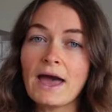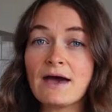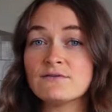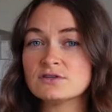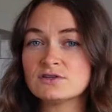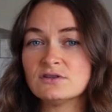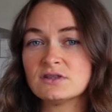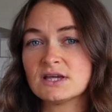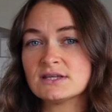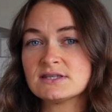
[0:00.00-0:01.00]
I have the certain
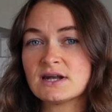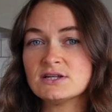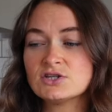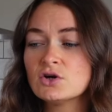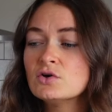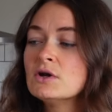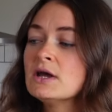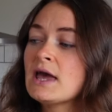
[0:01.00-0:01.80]
things that I do